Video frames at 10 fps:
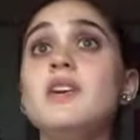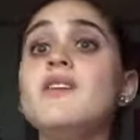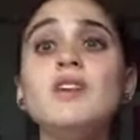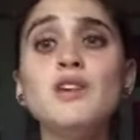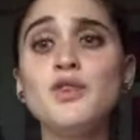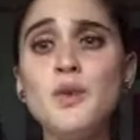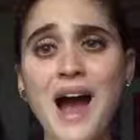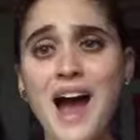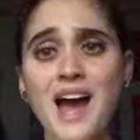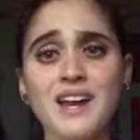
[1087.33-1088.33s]
Even if you
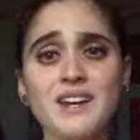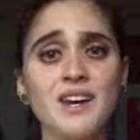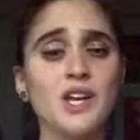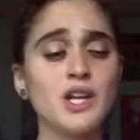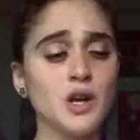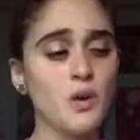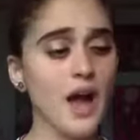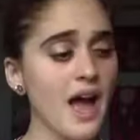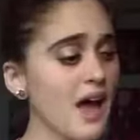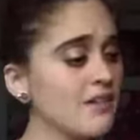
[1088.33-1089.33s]
add, you know,
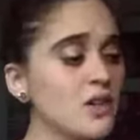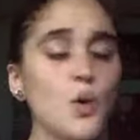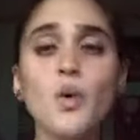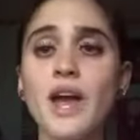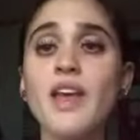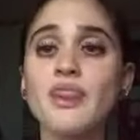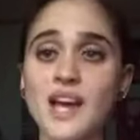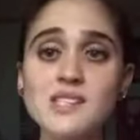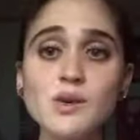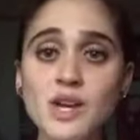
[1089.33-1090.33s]
a heavier weight,
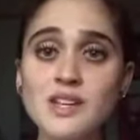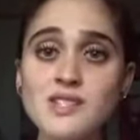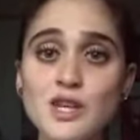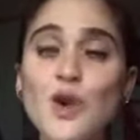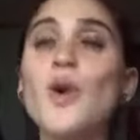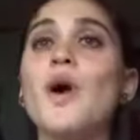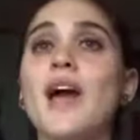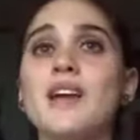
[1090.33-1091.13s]
that's okay too.